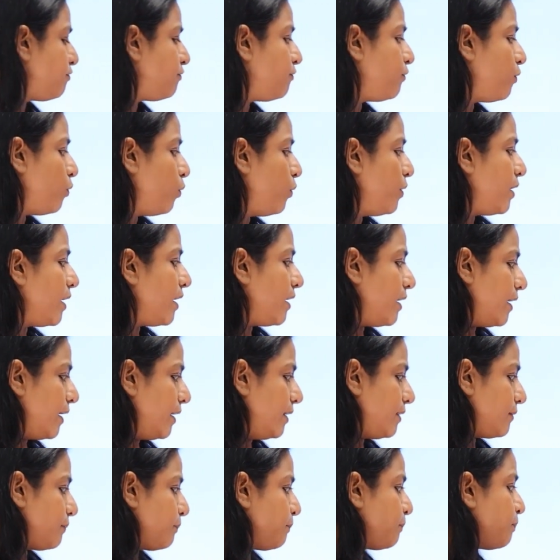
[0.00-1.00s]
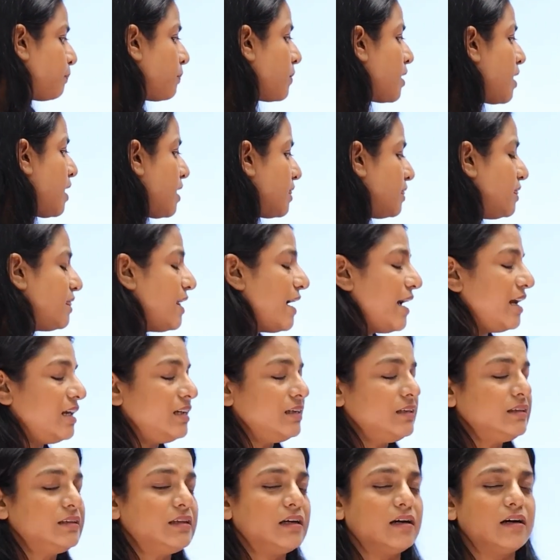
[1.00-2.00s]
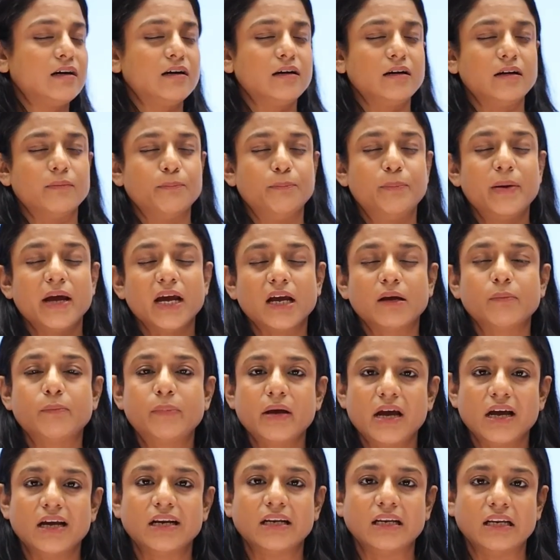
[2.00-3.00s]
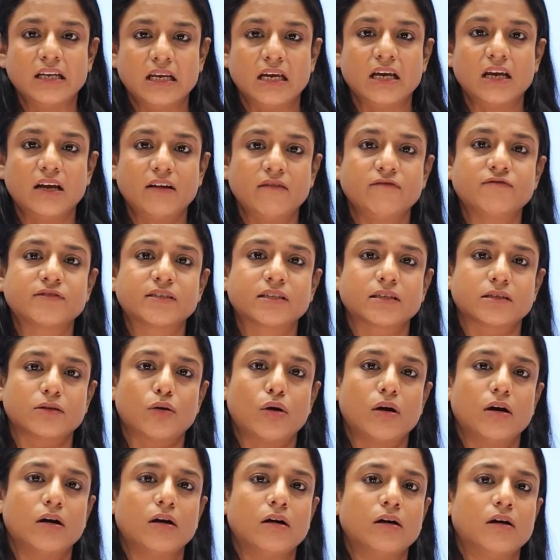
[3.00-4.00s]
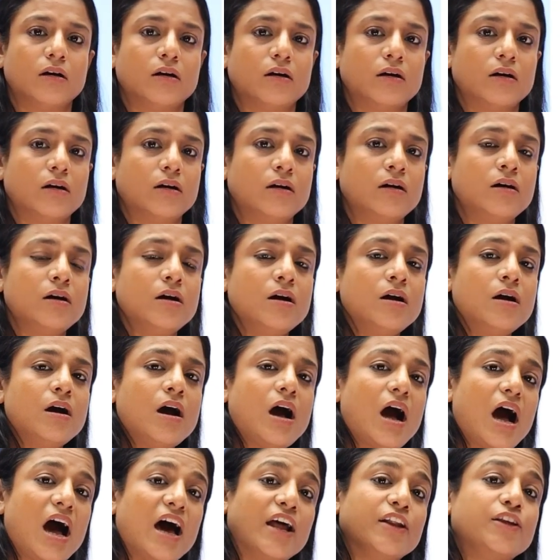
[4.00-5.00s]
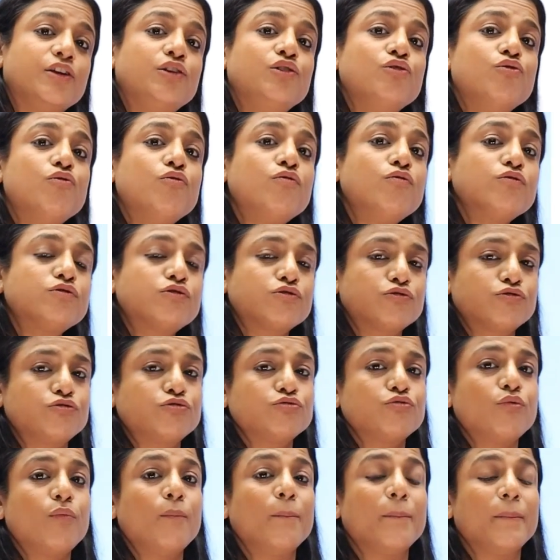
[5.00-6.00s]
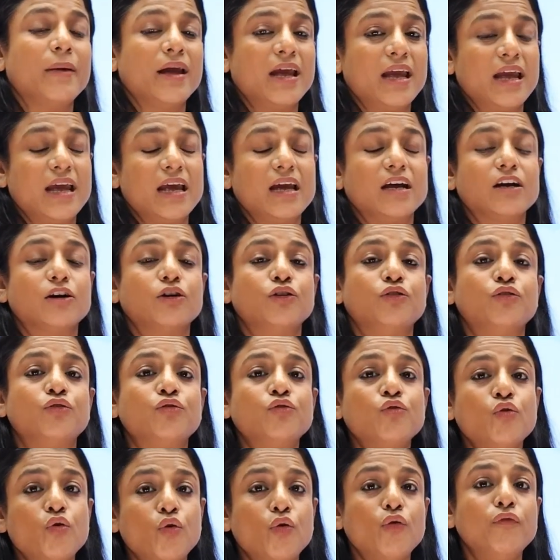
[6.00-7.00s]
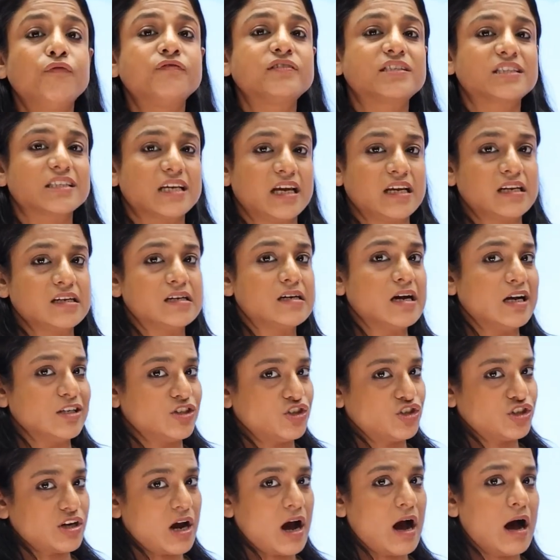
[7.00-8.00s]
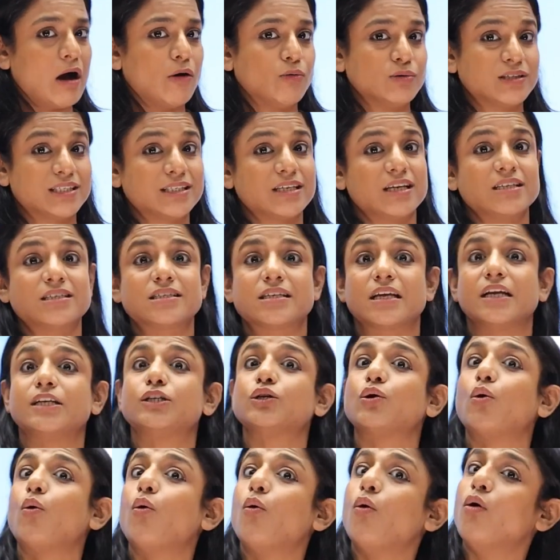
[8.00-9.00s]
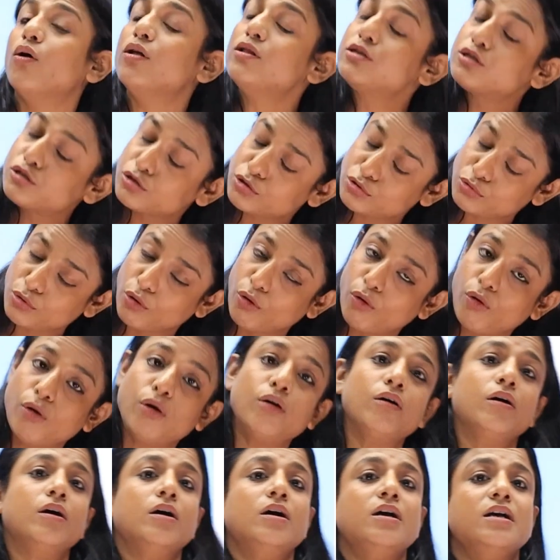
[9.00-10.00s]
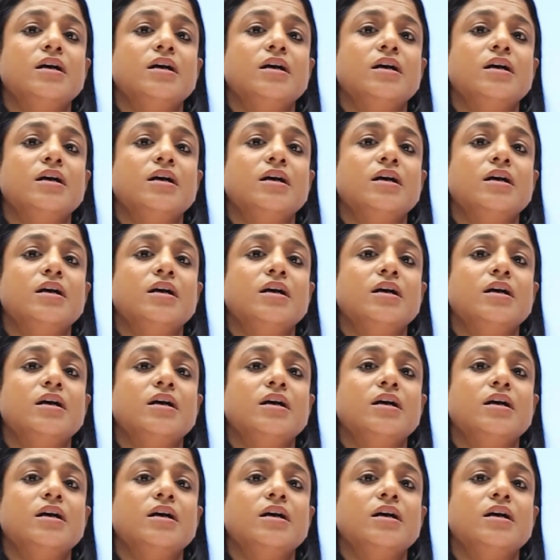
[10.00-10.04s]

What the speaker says: food in it. Then the big leaves are used to make roofs in kacha houses. It also